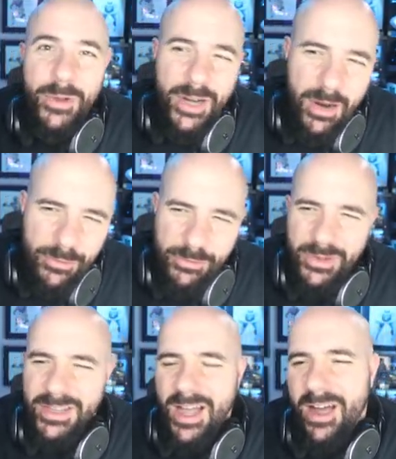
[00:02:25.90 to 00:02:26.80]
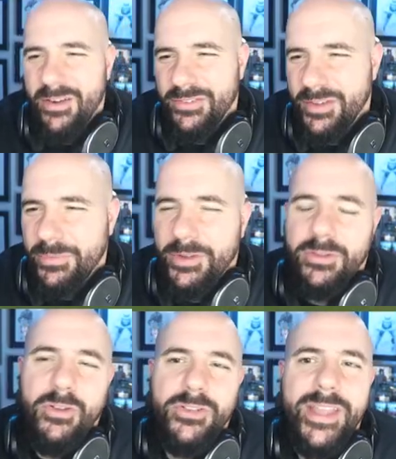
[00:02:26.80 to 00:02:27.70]
a cover 3 cloud or something
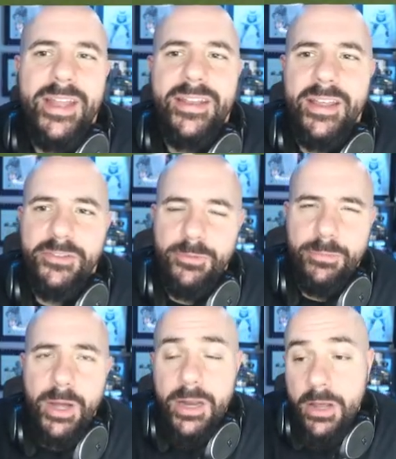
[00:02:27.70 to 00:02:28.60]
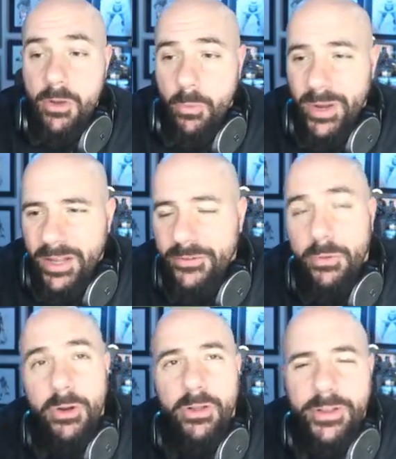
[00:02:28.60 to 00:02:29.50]
along that nature. But we get to
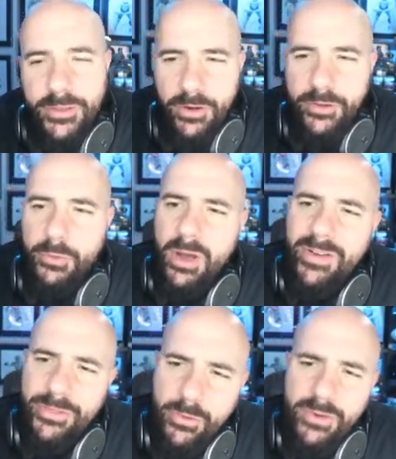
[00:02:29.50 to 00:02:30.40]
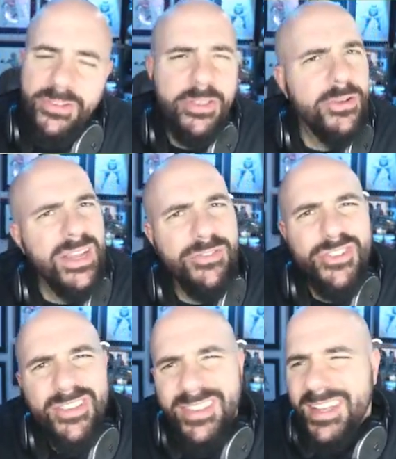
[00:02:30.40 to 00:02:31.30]
an early 3rd and 12. I throw this underneath
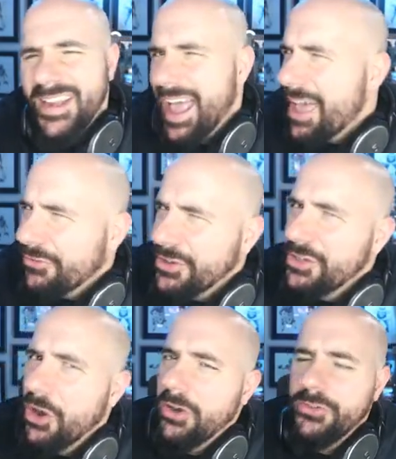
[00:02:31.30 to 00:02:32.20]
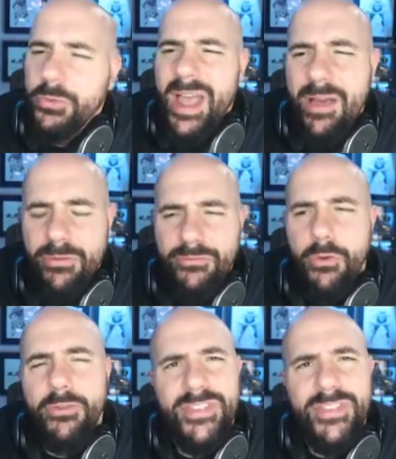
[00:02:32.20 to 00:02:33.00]
just to get half of the yard. So we have a 4th